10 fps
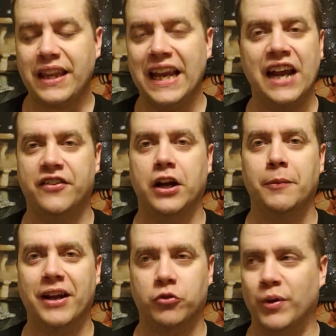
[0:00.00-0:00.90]
Yeah, Tiger
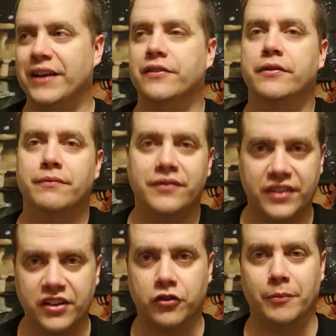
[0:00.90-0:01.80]
Mask wins.
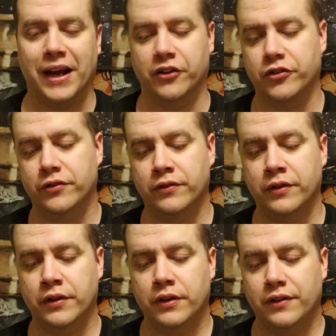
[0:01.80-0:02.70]
Decent match.
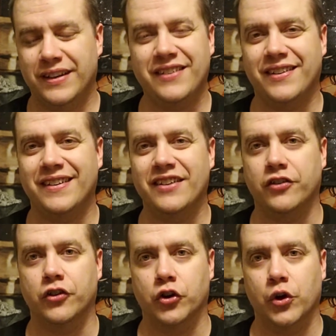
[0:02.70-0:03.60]
Decent,
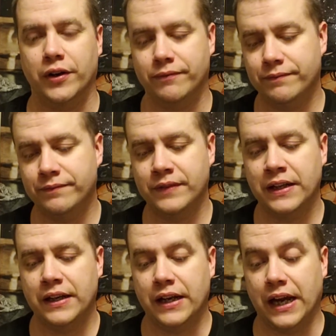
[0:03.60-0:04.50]
decent to good.
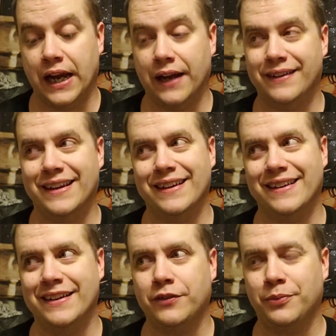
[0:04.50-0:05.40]
And th
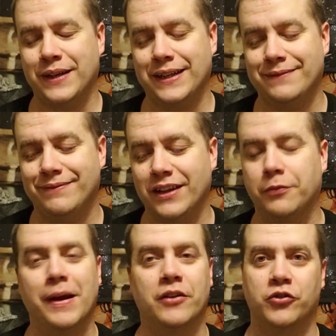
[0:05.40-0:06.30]
this
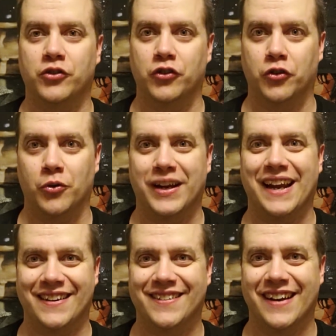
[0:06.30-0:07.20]
this match is just
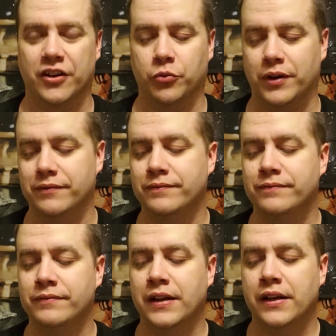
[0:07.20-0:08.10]
okay, this next one.
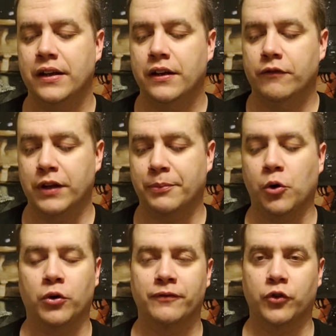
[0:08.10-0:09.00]
Flip
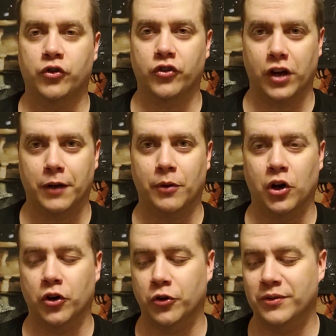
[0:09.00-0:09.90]
Gordon versus
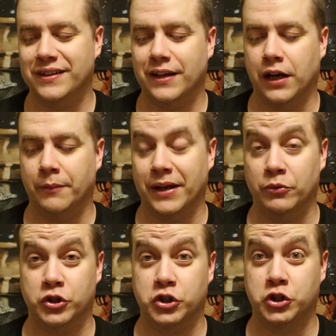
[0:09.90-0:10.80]
Kanemaru. Um, it
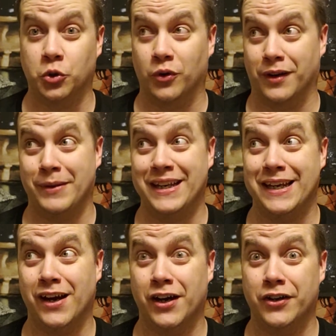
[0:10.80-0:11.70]
was short. I mean,
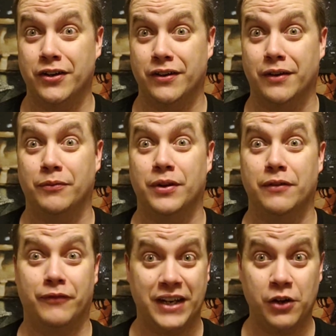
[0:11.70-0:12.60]
the audio, the,
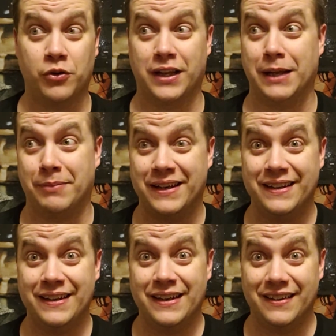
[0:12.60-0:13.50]
the video clip,
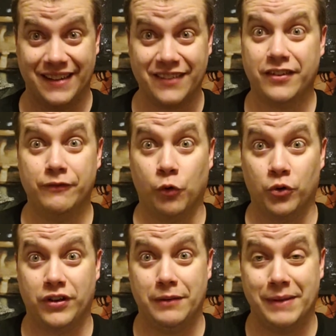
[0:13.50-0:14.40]
less than
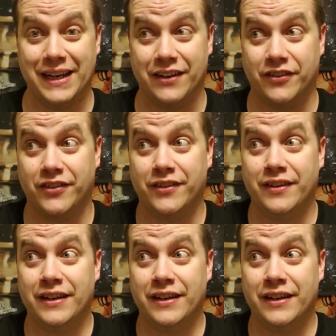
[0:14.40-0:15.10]
14 minutes,